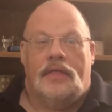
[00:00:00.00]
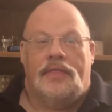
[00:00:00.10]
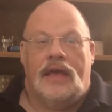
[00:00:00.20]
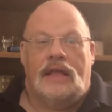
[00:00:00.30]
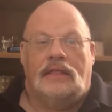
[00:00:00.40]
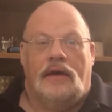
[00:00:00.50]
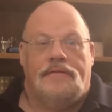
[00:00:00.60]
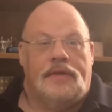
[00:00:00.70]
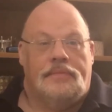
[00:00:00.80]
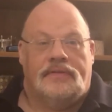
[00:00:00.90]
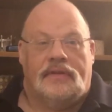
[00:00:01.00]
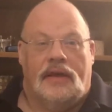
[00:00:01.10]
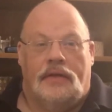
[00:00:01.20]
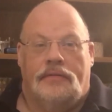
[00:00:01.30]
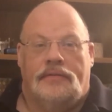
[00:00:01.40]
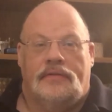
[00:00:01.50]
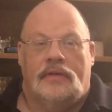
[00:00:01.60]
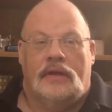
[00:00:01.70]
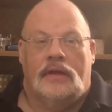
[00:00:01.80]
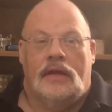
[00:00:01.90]
they love
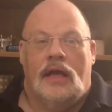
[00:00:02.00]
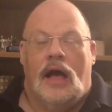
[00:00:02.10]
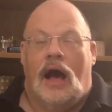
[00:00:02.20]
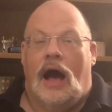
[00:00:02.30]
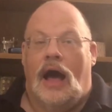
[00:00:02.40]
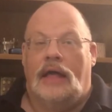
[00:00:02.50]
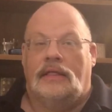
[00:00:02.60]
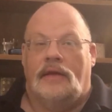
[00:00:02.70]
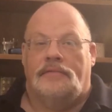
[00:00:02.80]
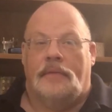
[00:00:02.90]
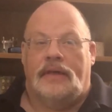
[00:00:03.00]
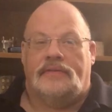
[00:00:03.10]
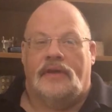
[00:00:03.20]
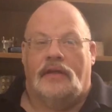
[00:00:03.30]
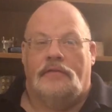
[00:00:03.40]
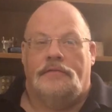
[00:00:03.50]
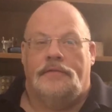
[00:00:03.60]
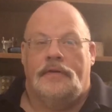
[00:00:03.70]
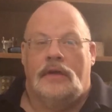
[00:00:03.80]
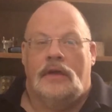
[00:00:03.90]
themselves, I love
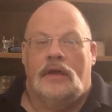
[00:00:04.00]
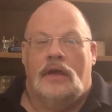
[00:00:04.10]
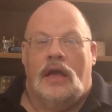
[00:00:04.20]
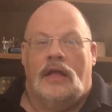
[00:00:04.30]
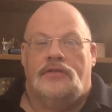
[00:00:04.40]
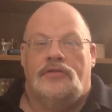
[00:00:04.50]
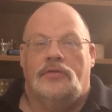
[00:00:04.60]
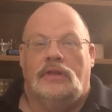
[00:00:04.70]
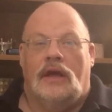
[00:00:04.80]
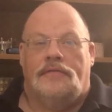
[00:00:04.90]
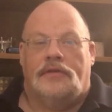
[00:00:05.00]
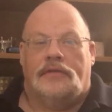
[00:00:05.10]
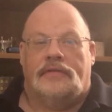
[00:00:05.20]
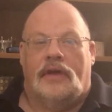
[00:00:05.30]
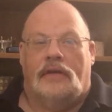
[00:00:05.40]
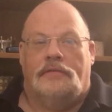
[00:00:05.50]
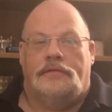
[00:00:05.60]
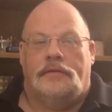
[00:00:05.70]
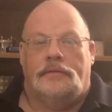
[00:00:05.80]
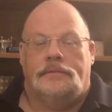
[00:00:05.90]
myself, and you love
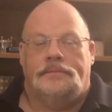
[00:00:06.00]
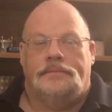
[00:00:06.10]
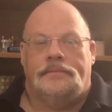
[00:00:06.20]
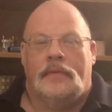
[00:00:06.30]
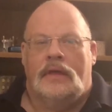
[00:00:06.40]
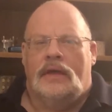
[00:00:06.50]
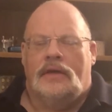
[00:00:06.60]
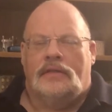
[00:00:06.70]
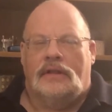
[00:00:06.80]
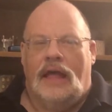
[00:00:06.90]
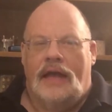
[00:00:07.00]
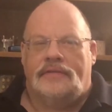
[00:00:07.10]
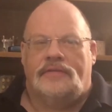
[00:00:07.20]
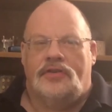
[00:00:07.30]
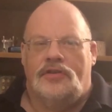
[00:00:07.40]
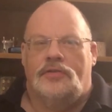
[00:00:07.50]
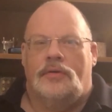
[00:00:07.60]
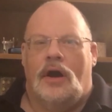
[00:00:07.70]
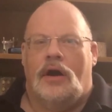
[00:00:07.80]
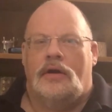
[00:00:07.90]
yourself. The last
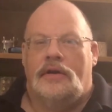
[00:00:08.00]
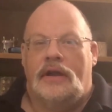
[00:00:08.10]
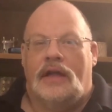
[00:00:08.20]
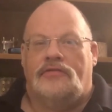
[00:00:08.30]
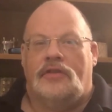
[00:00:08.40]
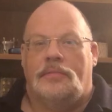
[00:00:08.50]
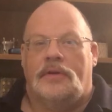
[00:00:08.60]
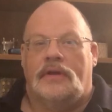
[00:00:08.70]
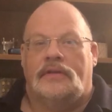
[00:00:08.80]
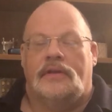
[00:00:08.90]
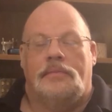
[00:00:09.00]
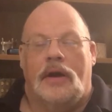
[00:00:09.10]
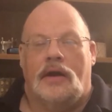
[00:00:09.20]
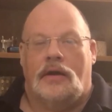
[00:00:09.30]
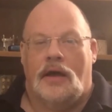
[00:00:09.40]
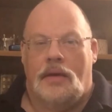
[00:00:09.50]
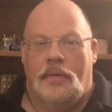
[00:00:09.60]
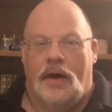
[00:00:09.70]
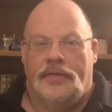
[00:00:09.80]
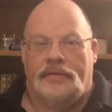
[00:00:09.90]
two aren't actually predicted by our
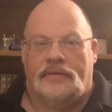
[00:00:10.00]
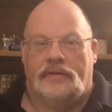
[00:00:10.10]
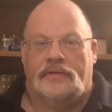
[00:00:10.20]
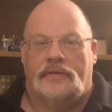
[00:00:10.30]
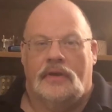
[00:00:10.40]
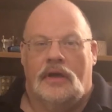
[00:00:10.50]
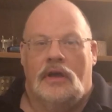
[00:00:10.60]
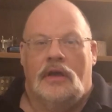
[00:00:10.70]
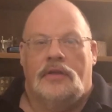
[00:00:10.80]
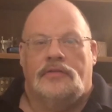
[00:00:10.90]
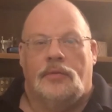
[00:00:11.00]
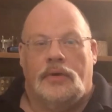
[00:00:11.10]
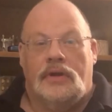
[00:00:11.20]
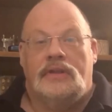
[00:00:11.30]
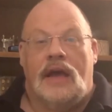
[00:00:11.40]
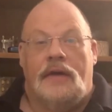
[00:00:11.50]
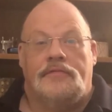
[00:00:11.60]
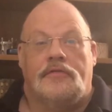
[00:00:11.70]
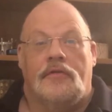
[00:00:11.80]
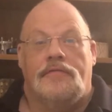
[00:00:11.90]
hypothesis, so we're going to
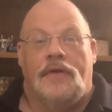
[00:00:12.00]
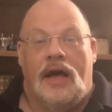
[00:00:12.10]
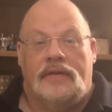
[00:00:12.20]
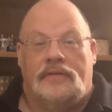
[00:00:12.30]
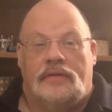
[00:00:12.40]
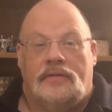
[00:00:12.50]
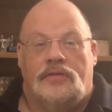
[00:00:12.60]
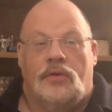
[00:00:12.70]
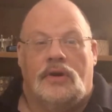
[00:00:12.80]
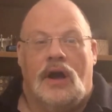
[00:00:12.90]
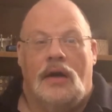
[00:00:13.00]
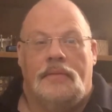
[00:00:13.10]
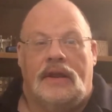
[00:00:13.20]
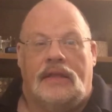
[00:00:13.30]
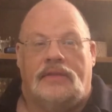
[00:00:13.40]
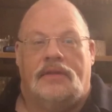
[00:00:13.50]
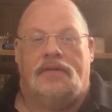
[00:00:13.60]
have to revise it to accommodate